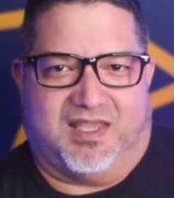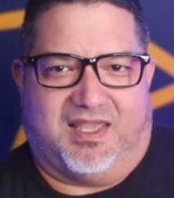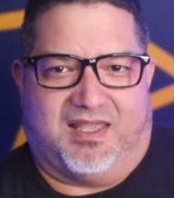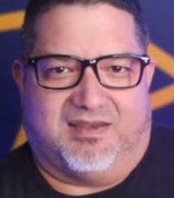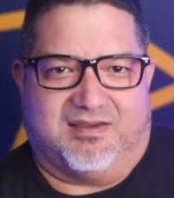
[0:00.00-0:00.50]

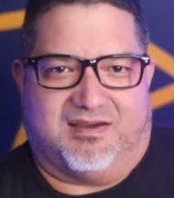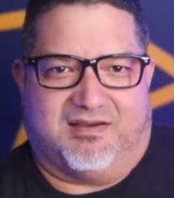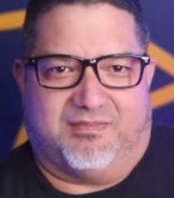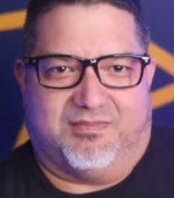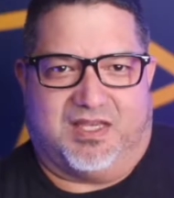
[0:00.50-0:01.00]
and
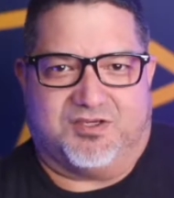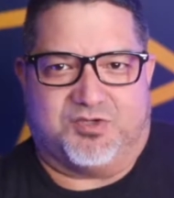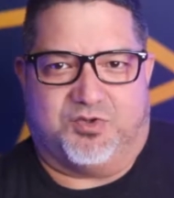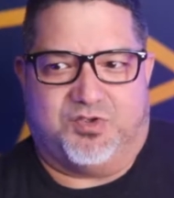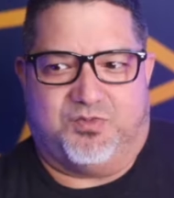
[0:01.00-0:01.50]

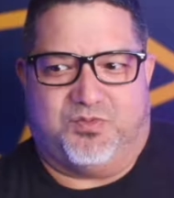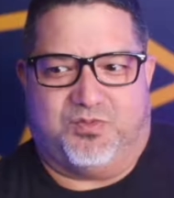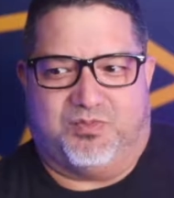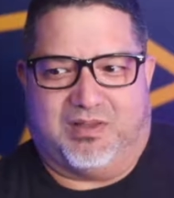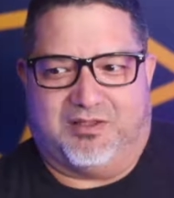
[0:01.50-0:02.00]
show
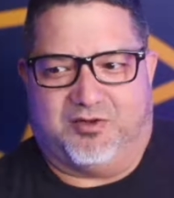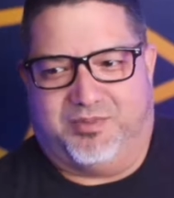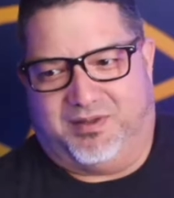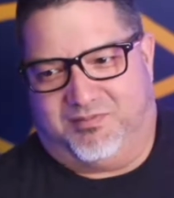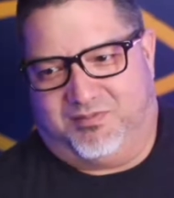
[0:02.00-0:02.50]
you a
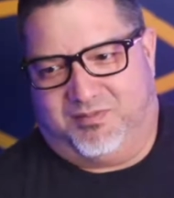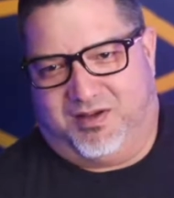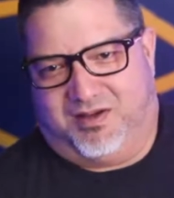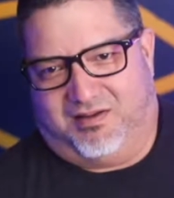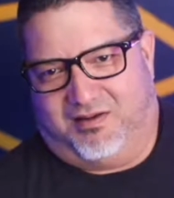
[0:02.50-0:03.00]
little bit
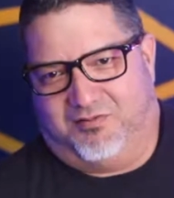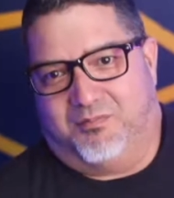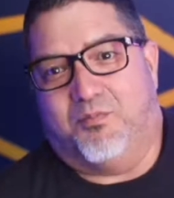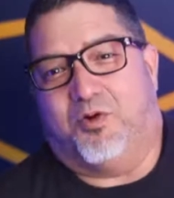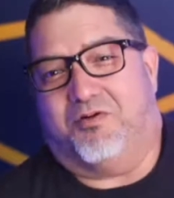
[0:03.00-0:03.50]

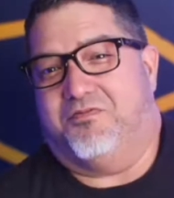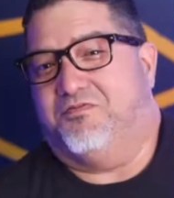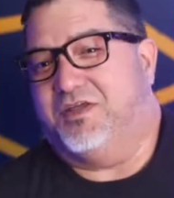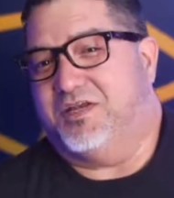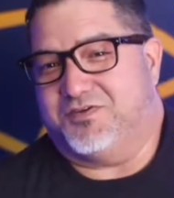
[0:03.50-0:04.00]
of a more
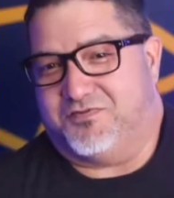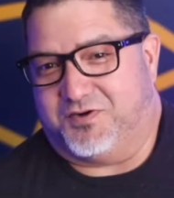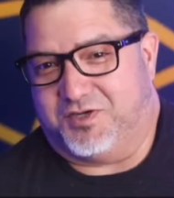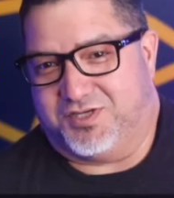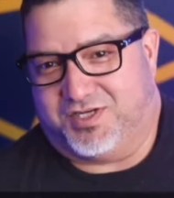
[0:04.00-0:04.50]
finished
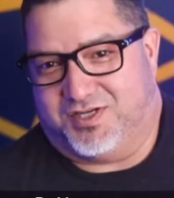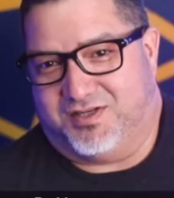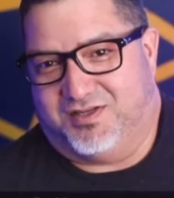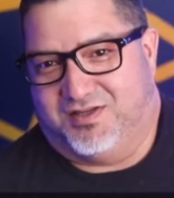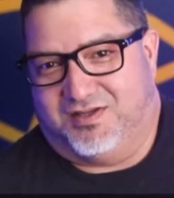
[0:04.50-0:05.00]

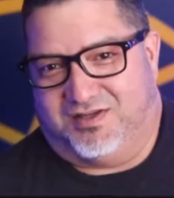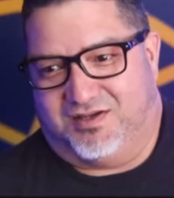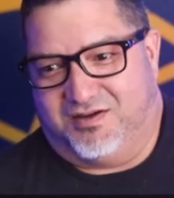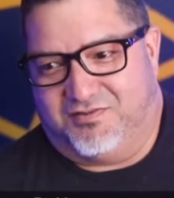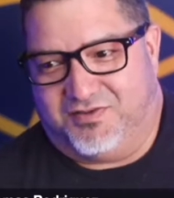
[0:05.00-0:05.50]
version
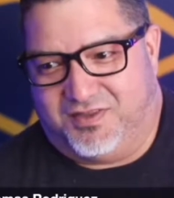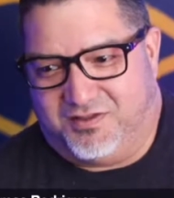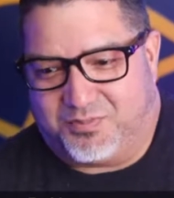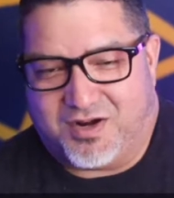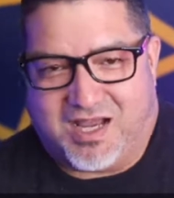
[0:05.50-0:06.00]
of
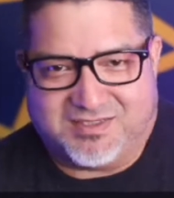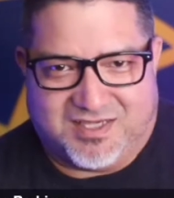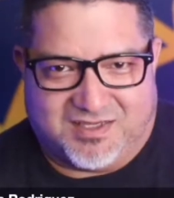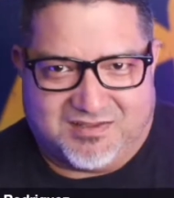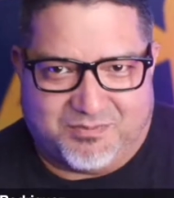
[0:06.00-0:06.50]
the
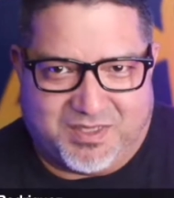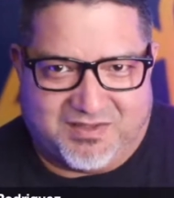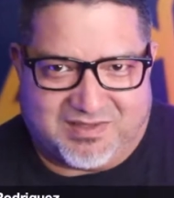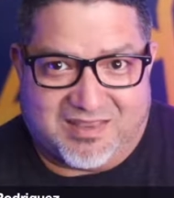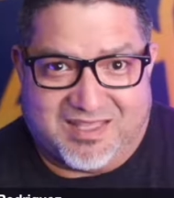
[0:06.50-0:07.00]
project,
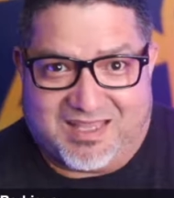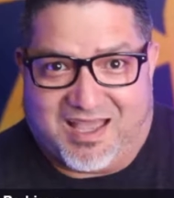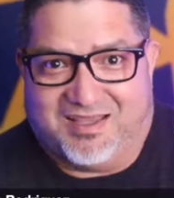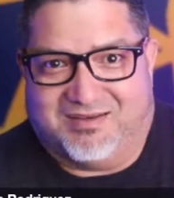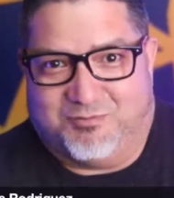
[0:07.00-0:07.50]
because I think
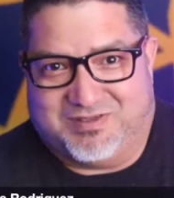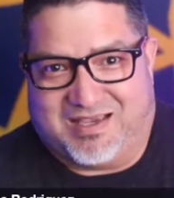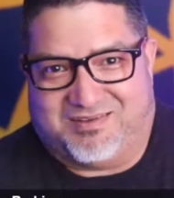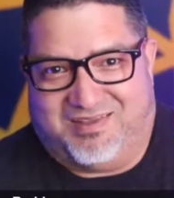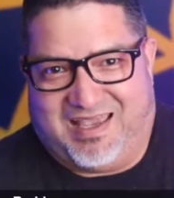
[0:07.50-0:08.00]
that
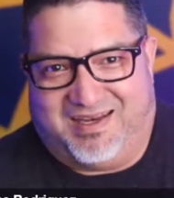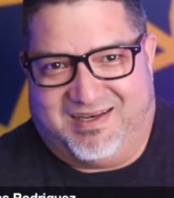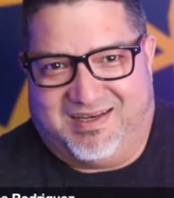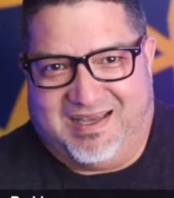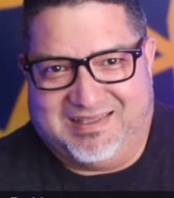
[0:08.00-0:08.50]
was actually
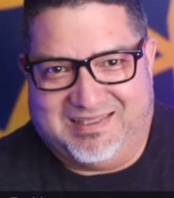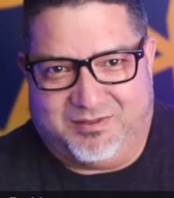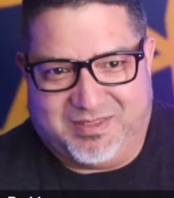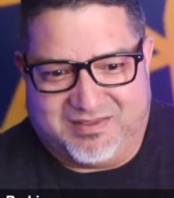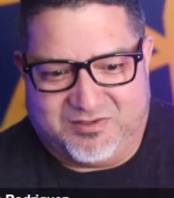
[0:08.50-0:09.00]
edited a
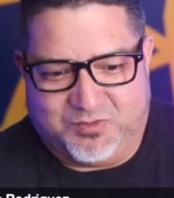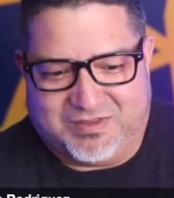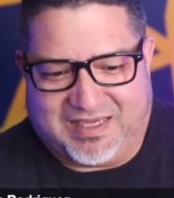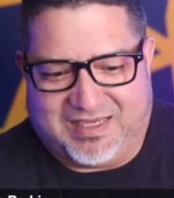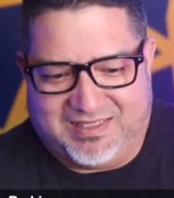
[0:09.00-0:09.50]
little bit
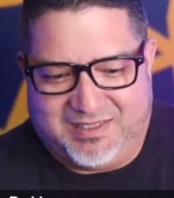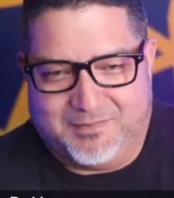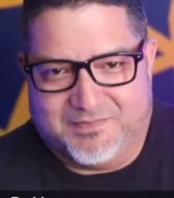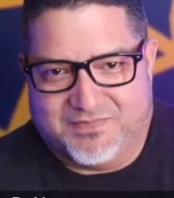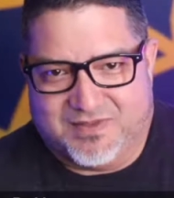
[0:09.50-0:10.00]
too
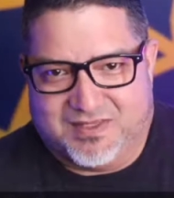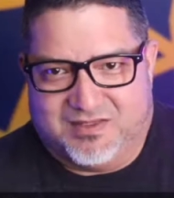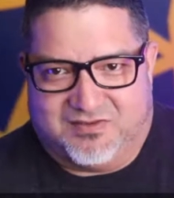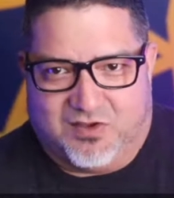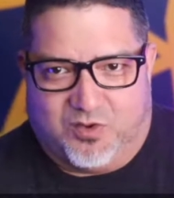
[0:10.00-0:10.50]
tightly.
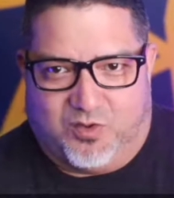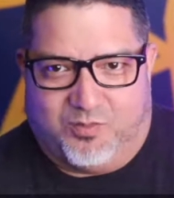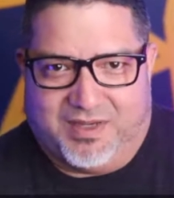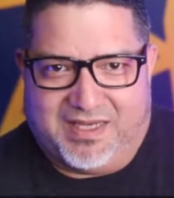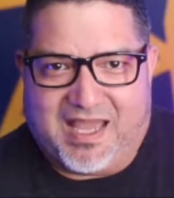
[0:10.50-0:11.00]

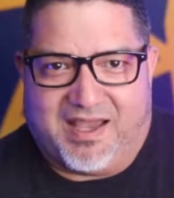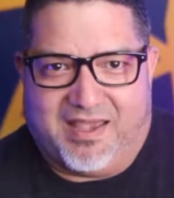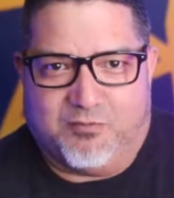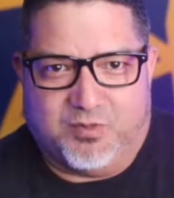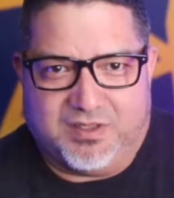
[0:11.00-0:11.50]
So, but yeah,
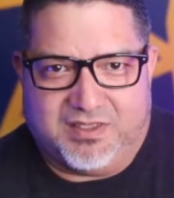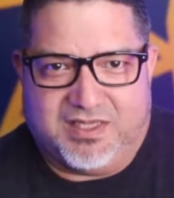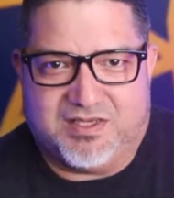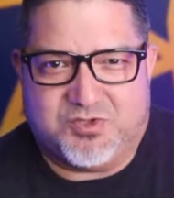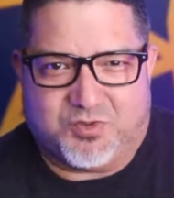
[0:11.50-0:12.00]
I
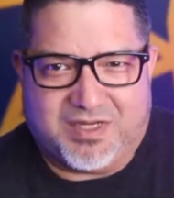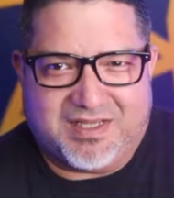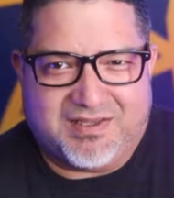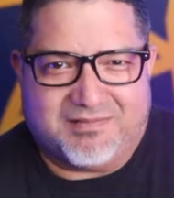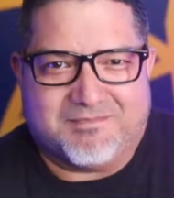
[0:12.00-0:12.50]
really
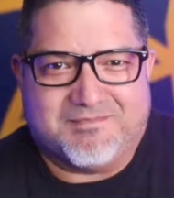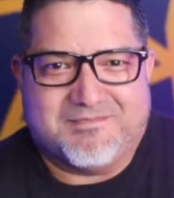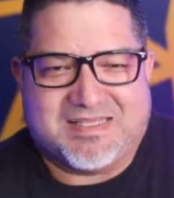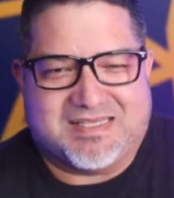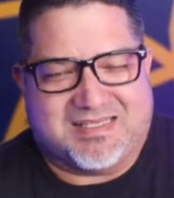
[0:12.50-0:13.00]
enjoyed it.
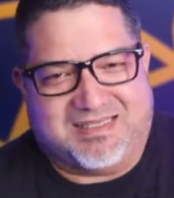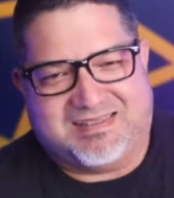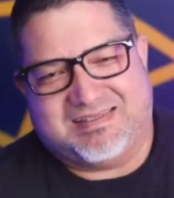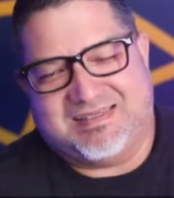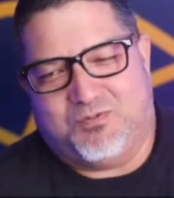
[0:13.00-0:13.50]

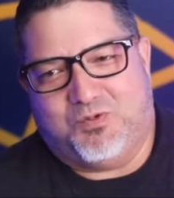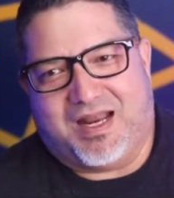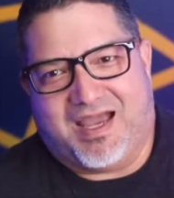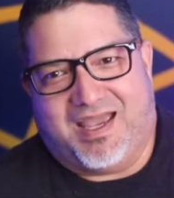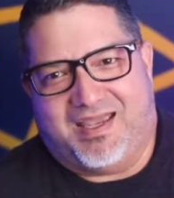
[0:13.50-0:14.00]
Let's see,
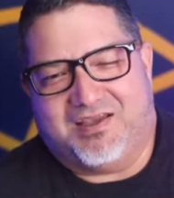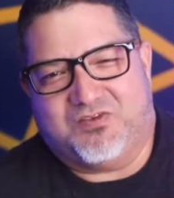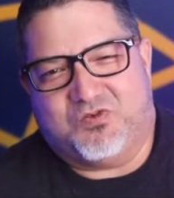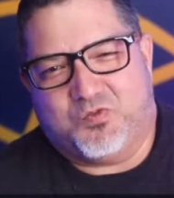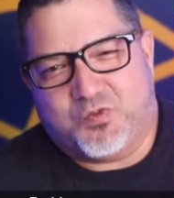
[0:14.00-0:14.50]
would I
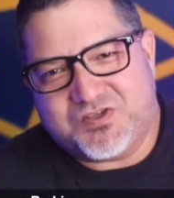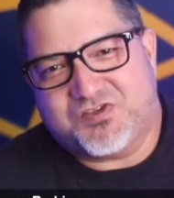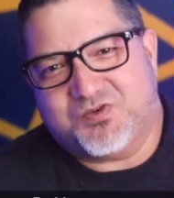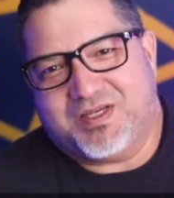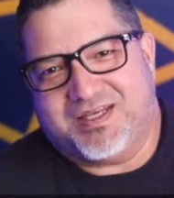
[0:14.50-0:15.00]

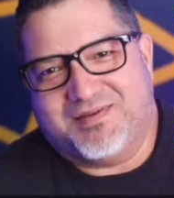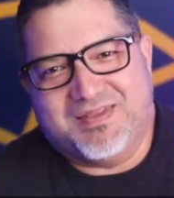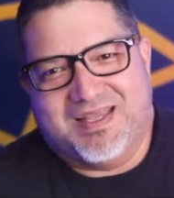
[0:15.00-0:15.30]
switch to it?